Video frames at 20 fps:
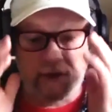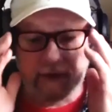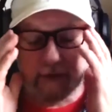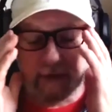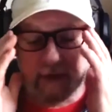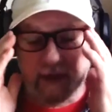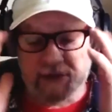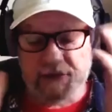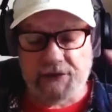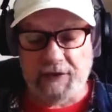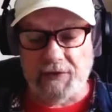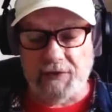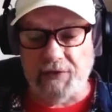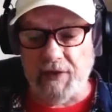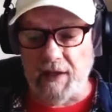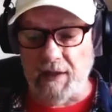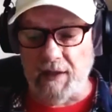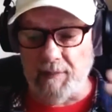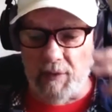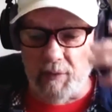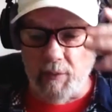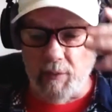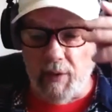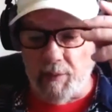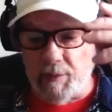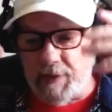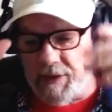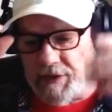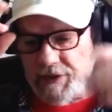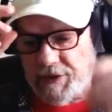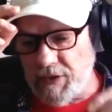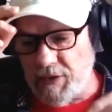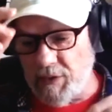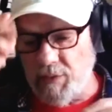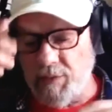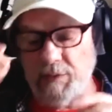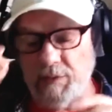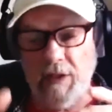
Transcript: the that's the thing about what we do.